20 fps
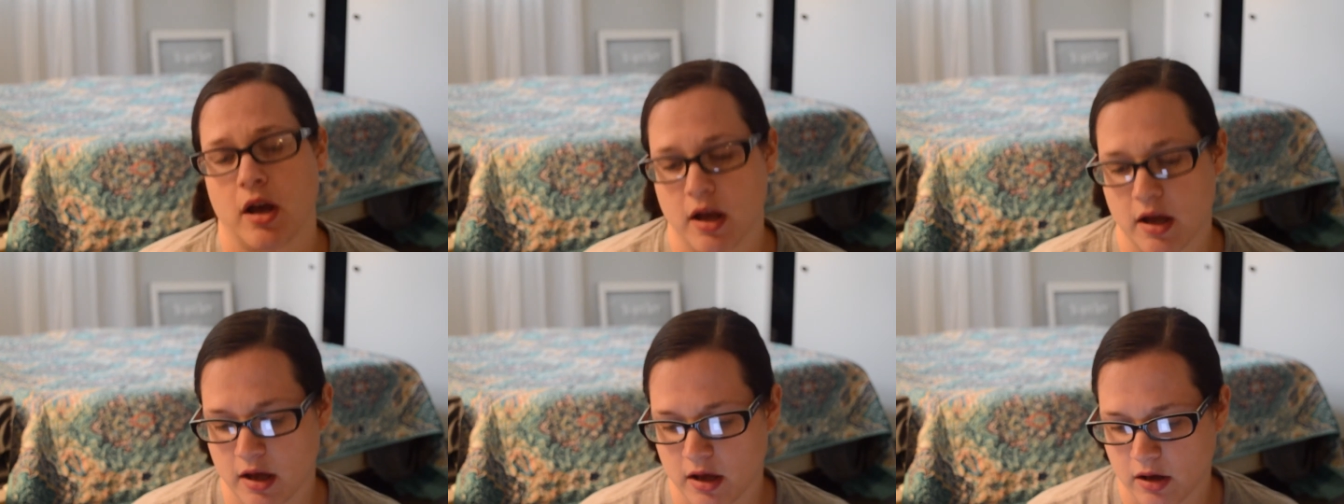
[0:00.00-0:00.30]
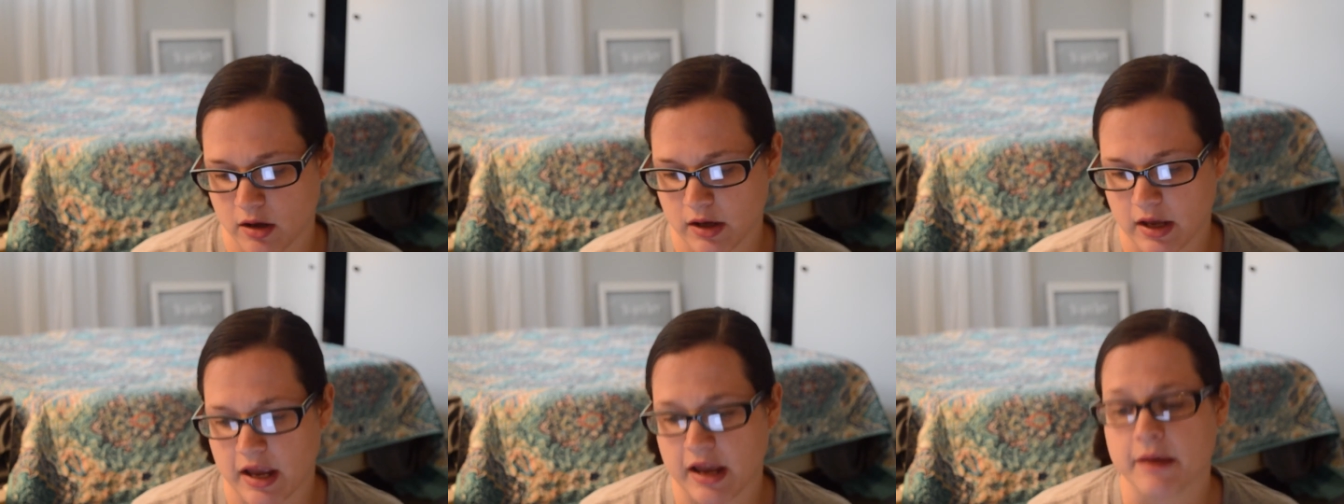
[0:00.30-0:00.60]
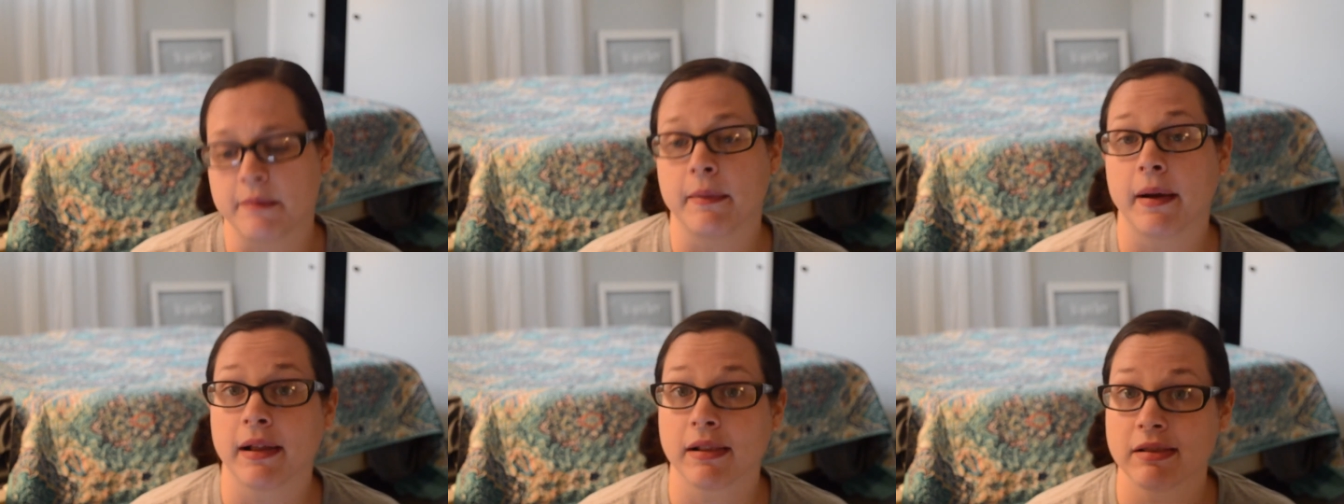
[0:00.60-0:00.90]
Okay,
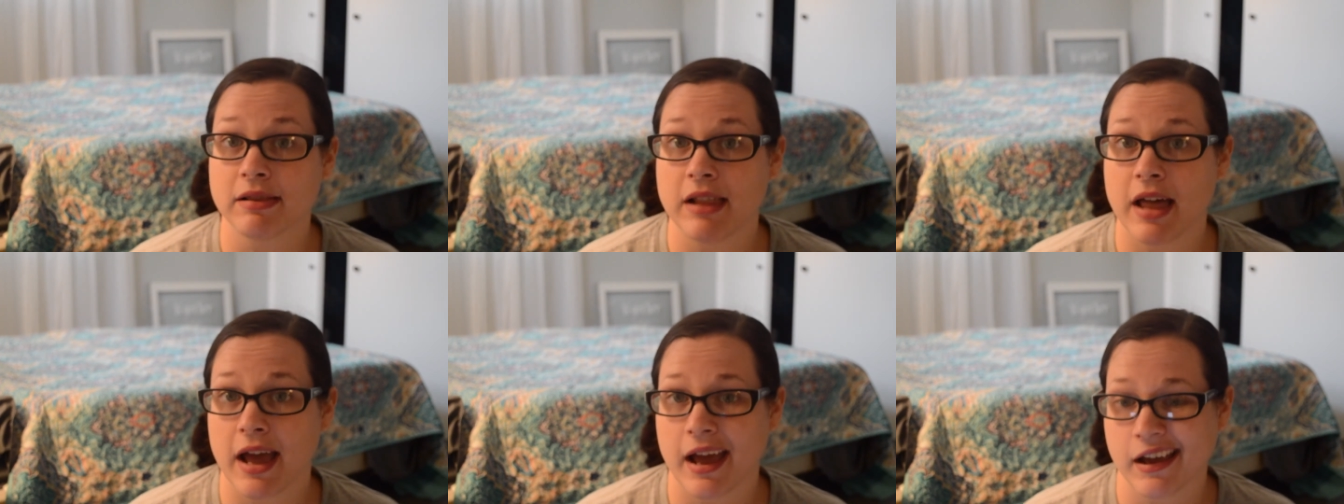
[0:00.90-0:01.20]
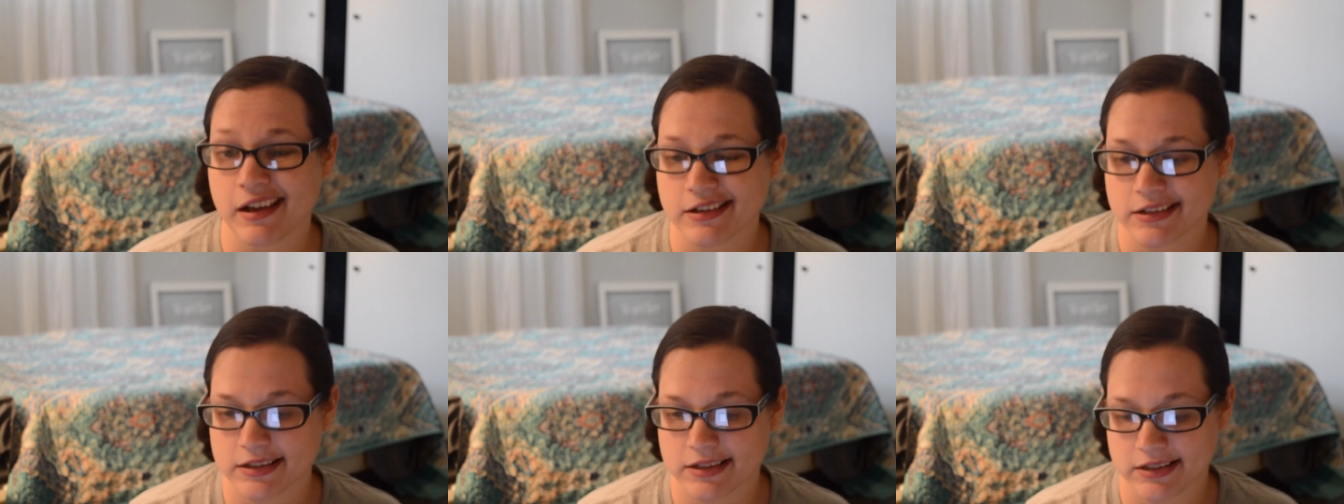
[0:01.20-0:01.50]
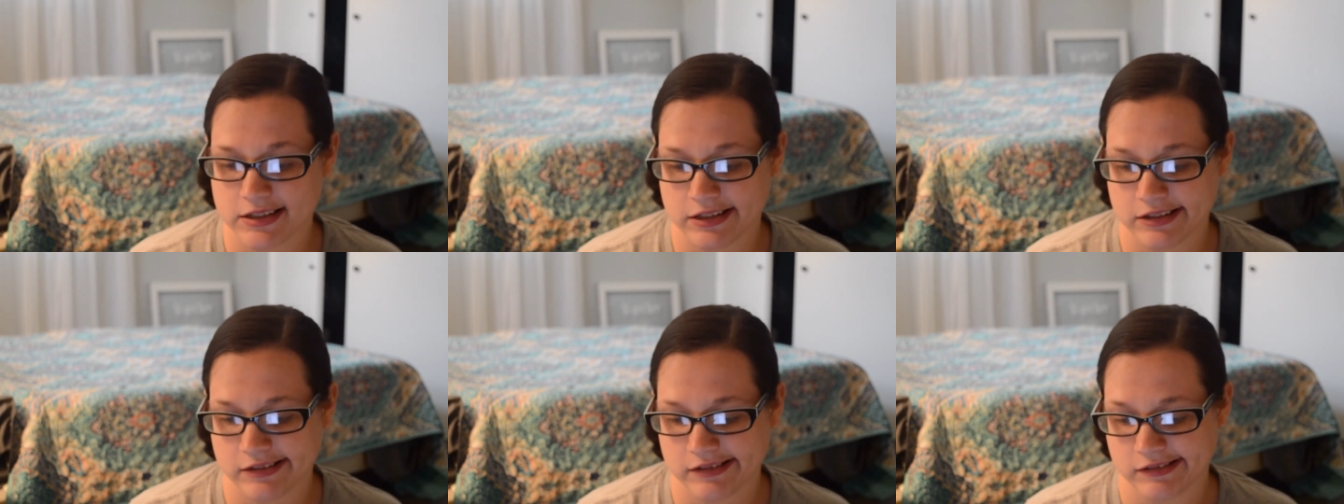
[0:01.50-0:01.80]
and my
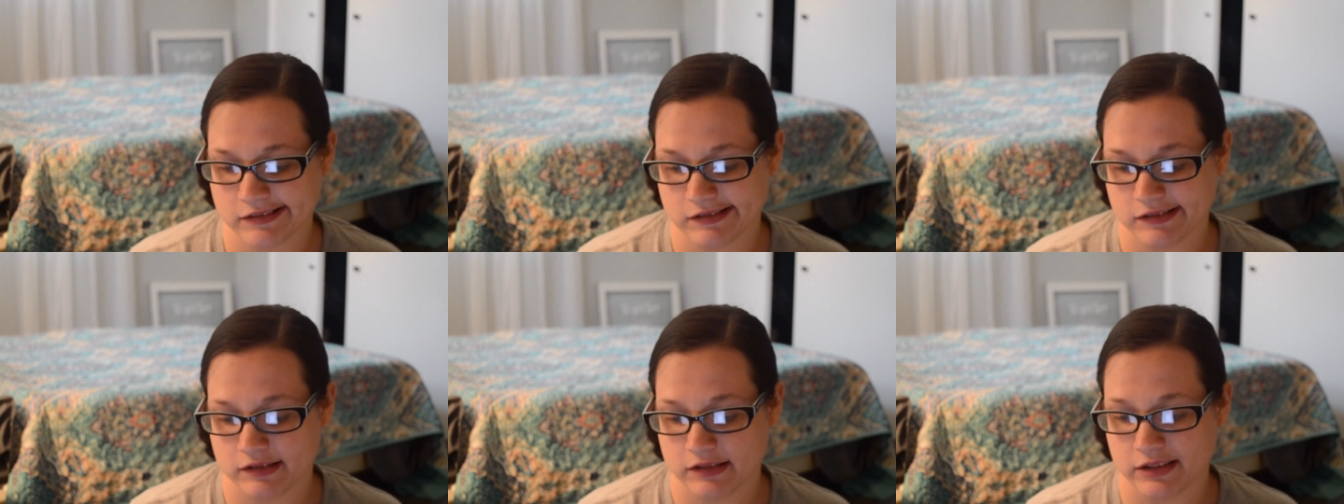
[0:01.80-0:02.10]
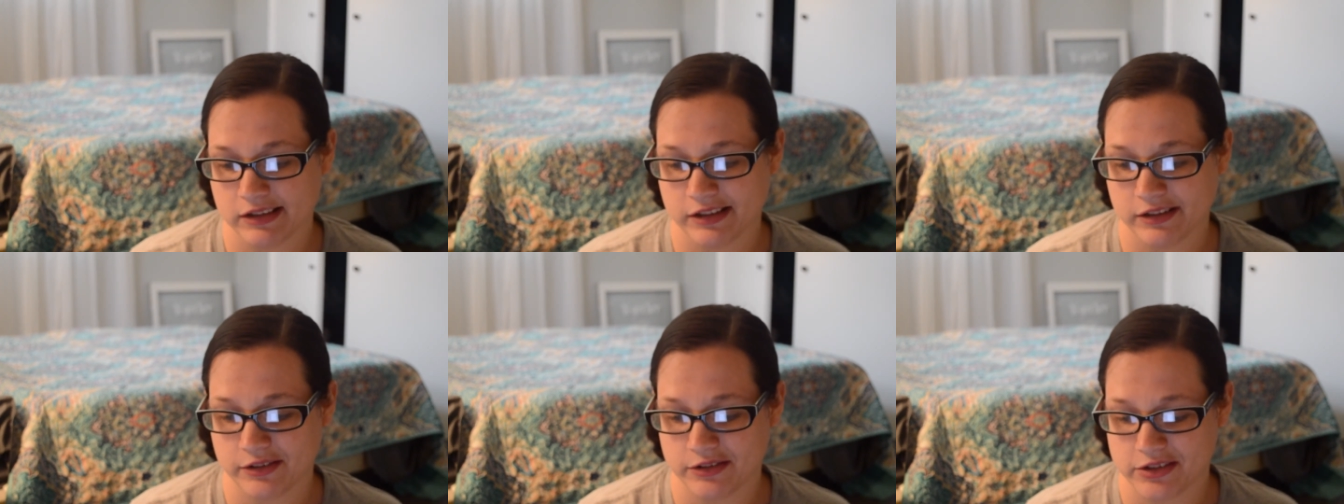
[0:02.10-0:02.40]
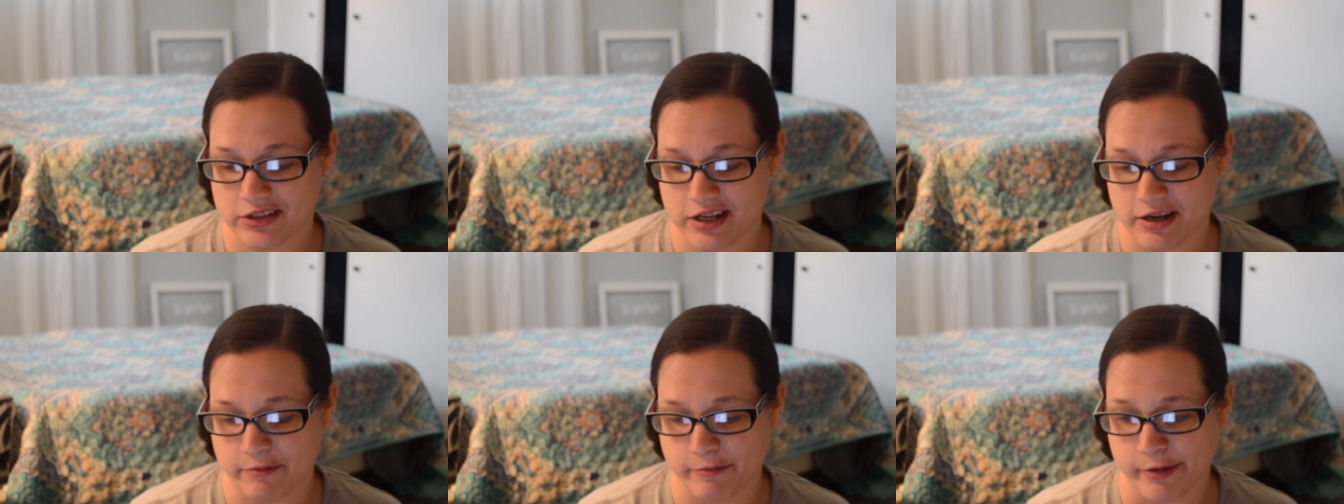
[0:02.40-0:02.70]
last little
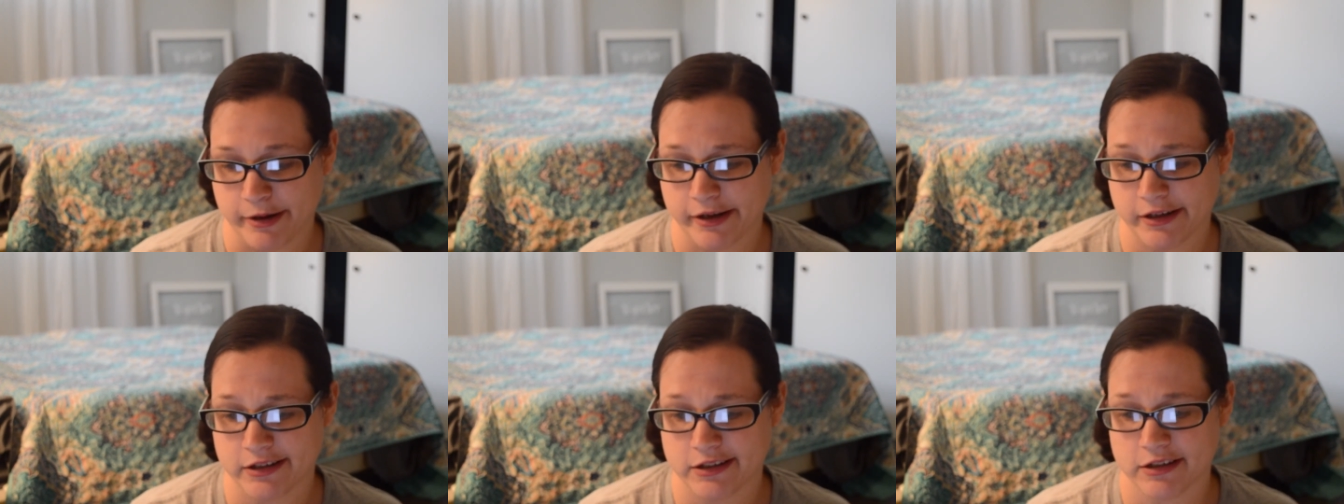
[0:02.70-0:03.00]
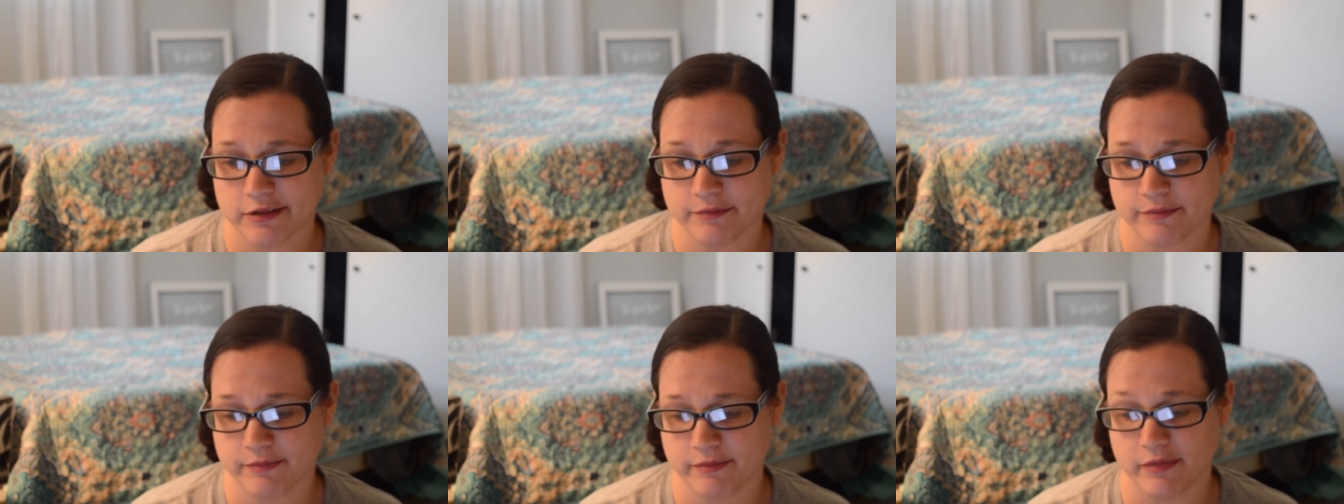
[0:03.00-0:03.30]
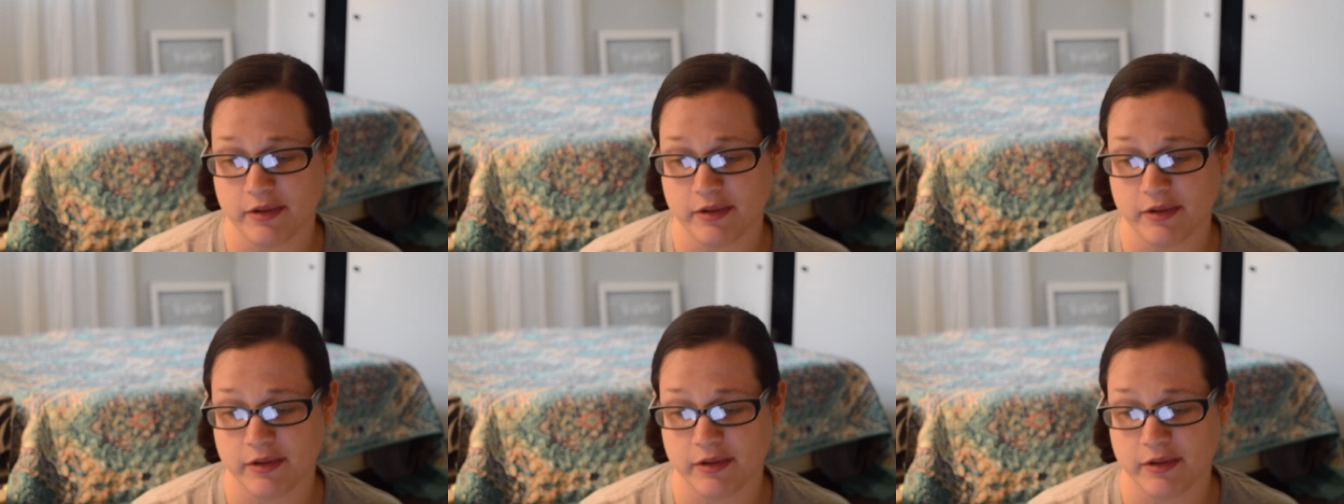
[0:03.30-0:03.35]
tidbit.